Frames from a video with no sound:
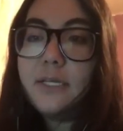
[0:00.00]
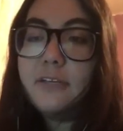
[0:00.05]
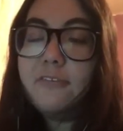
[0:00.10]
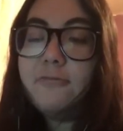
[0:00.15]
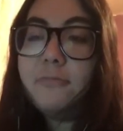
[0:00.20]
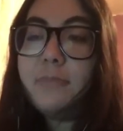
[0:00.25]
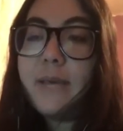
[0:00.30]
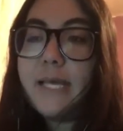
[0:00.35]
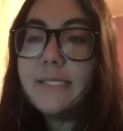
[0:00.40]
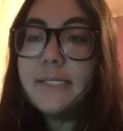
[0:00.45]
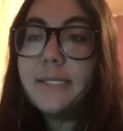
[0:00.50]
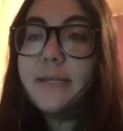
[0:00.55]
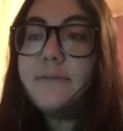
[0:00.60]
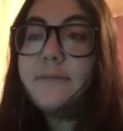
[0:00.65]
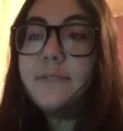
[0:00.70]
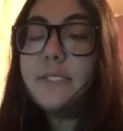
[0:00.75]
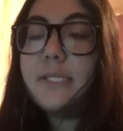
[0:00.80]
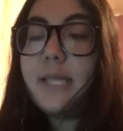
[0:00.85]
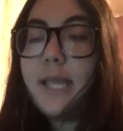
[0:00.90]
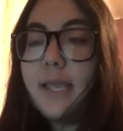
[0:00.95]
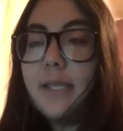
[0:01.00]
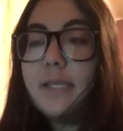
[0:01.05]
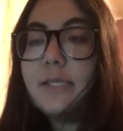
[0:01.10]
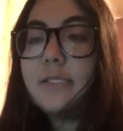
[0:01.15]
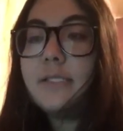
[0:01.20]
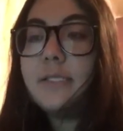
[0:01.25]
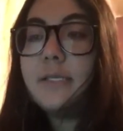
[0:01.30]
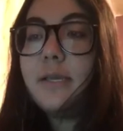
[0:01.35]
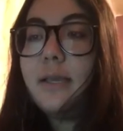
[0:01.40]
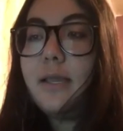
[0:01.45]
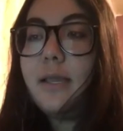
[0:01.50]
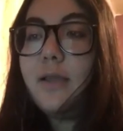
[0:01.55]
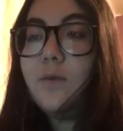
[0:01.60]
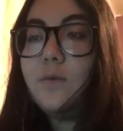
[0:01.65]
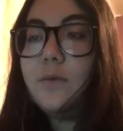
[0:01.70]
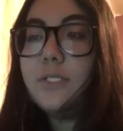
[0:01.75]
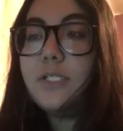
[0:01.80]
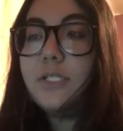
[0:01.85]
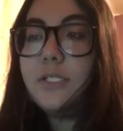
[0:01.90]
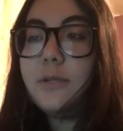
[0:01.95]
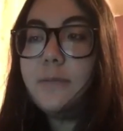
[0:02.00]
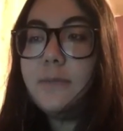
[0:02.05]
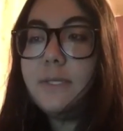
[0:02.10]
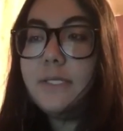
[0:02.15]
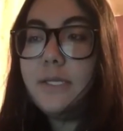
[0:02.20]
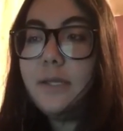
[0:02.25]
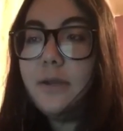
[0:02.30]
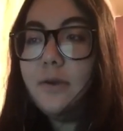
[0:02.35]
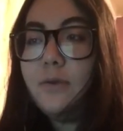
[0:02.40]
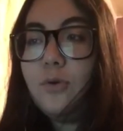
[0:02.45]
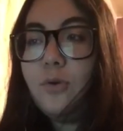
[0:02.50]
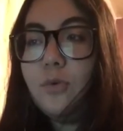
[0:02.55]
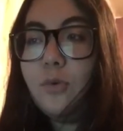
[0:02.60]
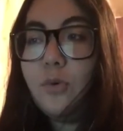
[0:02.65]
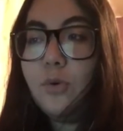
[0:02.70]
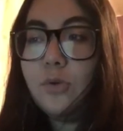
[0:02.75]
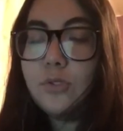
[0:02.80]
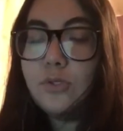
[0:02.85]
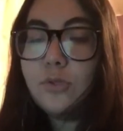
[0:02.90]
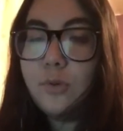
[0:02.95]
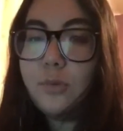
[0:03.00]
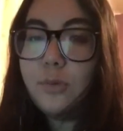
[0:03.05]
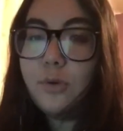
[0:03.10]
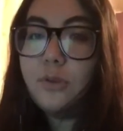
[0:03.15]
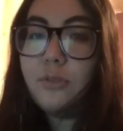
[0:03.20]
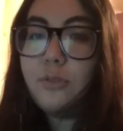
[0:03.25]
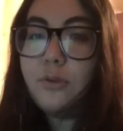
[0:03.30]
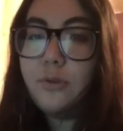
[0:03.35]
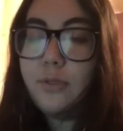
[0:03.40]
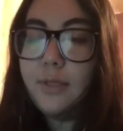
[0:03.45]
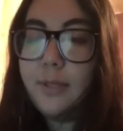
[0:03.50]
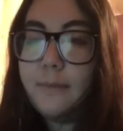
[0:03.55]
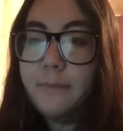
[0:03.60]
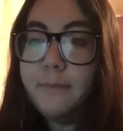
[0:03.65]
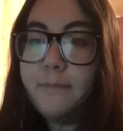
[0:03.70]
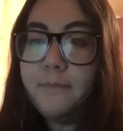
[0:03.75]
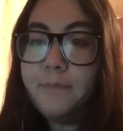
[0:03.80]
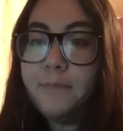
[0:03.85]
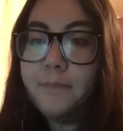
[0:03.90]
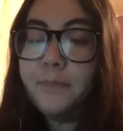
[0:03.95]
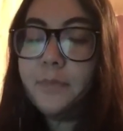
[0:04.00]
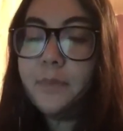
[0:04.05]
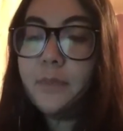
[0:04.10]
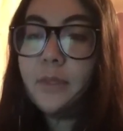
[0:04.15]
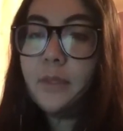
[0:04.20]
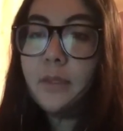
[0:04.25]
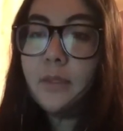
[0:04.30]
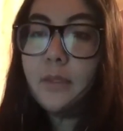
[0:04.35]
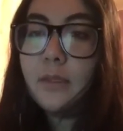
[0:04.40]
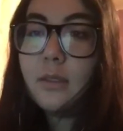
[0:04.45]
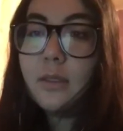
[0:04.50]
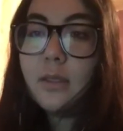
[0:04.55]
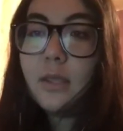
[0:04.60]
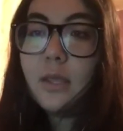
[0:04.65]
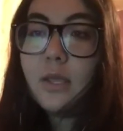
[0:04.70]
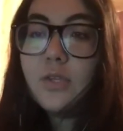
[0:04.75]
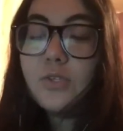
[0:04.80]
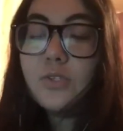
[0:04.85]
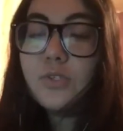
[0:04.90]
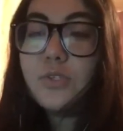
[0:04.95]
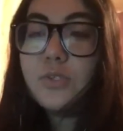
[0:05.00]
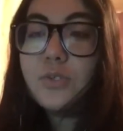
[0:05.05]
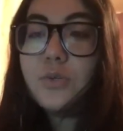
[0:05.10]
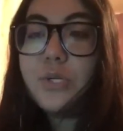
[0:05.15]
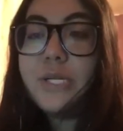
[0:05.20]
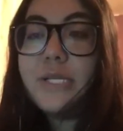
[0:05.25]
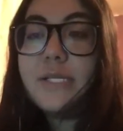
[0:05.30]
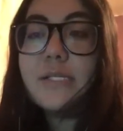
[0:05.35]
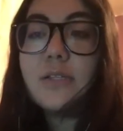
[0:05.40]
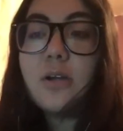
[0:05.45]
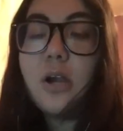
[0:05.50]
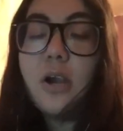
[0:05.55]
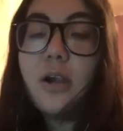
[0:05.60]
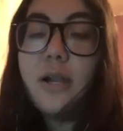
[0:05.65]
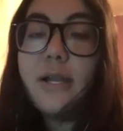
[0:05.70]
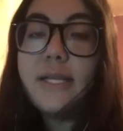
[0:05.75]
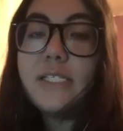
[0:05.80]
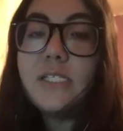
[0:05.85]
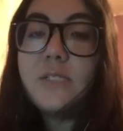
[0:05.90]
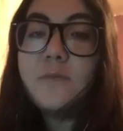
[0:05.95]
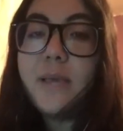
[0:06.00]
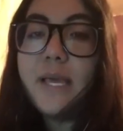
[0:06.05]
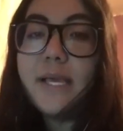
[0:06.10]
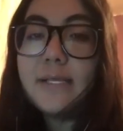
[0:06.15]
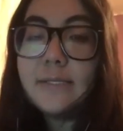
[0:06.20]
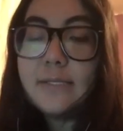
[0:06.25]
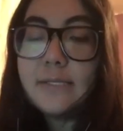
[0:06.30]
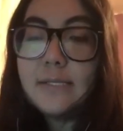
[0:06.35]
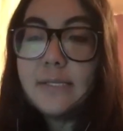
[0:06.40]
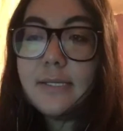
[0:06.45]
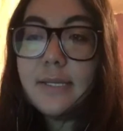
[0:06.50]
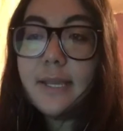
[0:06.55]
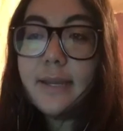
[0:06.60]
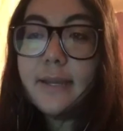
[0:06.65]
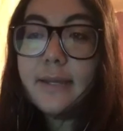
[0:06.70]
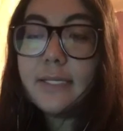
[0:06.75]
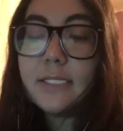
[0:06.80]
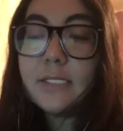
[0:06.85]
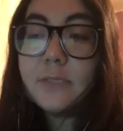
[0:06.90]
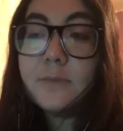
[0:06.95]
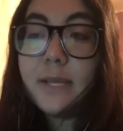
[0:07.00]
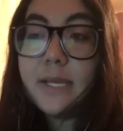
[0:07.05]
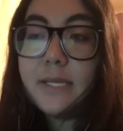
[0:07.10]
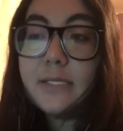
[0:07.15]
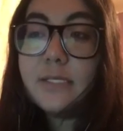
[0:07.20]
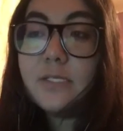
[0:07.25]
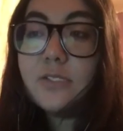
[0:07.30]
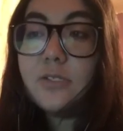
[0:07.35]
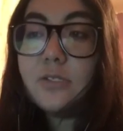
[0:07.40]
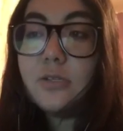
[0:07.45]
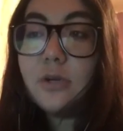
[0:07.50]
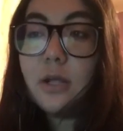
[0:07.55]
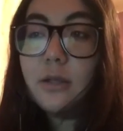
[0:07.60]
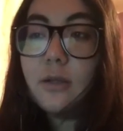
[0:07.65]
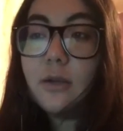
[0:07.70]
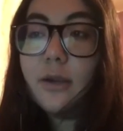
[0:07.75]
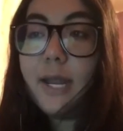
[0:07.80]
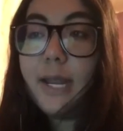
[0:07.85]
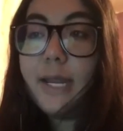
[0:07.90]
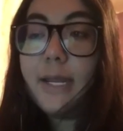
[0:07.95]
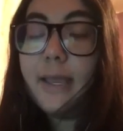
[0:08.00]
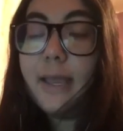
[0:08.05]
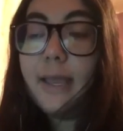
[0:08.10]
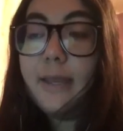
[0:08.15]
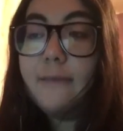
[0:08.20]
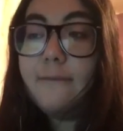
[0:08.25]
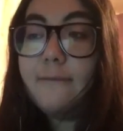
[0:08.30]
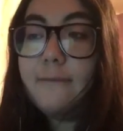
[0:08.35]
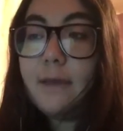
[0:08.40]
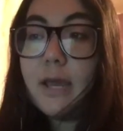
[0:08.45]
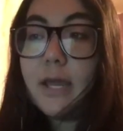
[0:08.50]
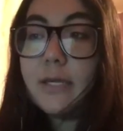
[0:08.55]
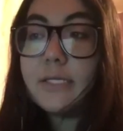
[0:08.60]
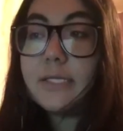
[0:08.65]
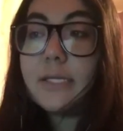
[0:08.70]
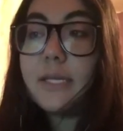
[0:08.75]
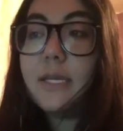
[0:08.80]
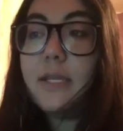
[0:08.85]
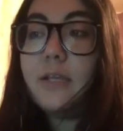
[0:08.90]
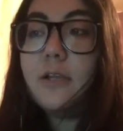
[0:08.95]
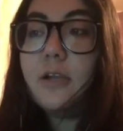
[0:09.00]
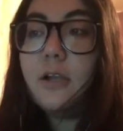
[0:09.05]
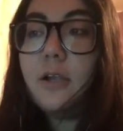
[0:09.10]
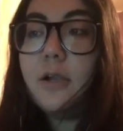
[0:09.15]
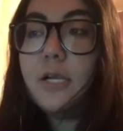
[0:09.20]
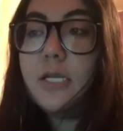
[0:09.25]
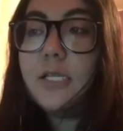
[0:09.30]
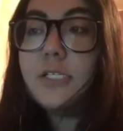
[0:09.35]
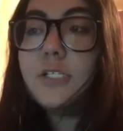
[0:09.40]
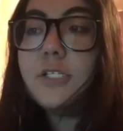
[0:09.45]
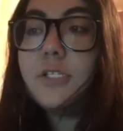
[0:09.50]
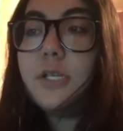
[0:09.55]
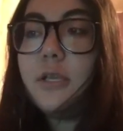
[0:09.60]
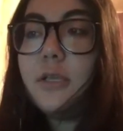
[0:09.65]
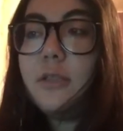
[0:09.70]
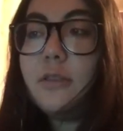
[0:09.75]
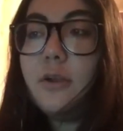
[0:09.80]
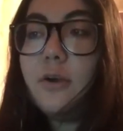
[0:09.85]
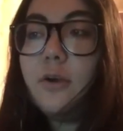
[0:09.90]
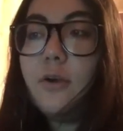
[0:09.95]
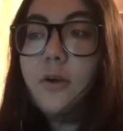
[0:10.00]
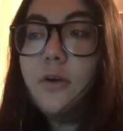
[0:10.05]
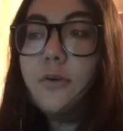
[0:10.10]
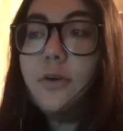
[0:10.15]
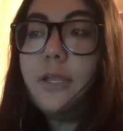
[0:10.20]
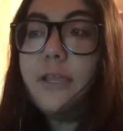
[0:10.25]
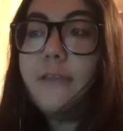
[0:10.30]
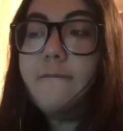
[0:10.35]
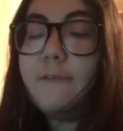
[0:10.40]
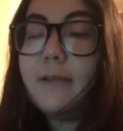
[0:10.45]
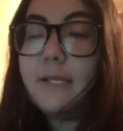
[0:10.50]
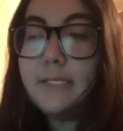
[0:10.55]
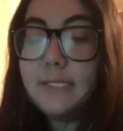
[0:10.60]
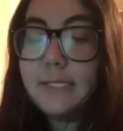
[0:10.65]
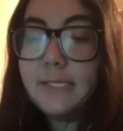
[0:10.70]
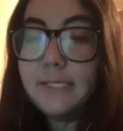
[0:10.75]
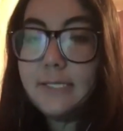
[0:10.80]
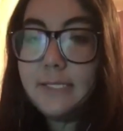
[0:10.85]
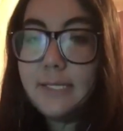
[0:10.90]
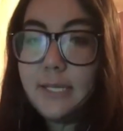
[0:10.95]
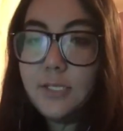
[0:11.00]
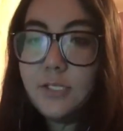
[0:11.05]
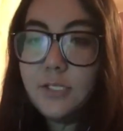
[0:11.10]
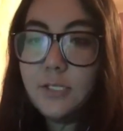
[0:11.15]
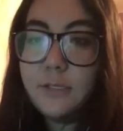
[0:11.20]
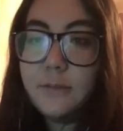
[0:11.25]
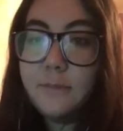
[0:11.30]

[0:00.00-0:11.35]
passive state in which the material rolls over through them. Students are expected to tolerate and in fact encourage in their own infantilization.